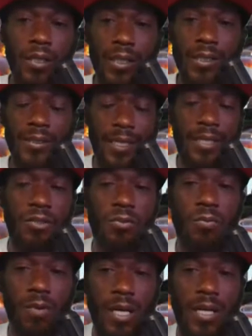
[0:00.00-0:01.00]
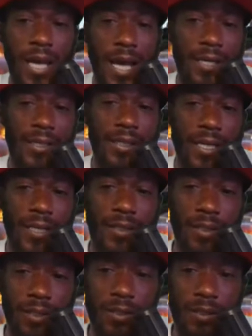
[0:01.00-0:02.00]
Niggas said you won. How nigga
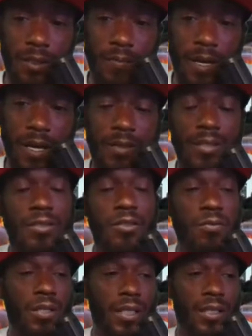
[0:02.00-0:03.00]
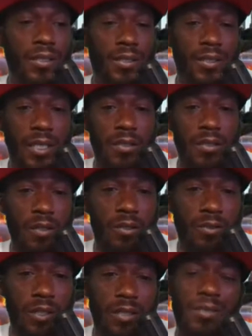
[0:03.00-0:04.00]
can't judge a clear battle? Because you want niggas to say you won
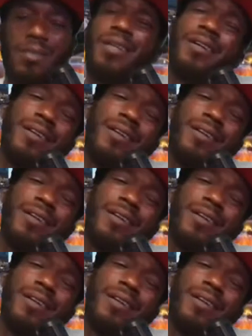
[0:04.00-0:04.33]
3-0?